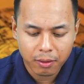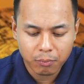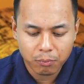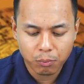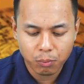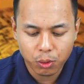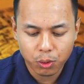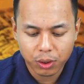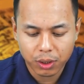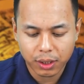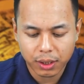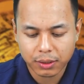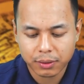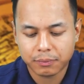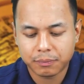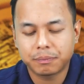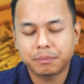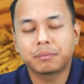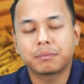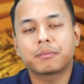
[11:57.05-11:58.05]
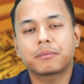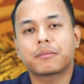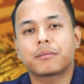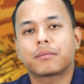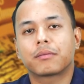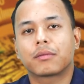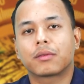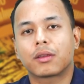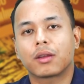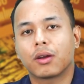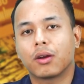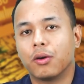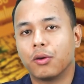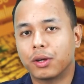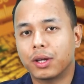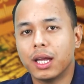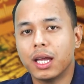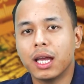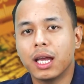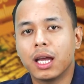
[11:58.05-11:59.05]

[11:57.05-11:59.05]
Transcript: blowgun. Okay,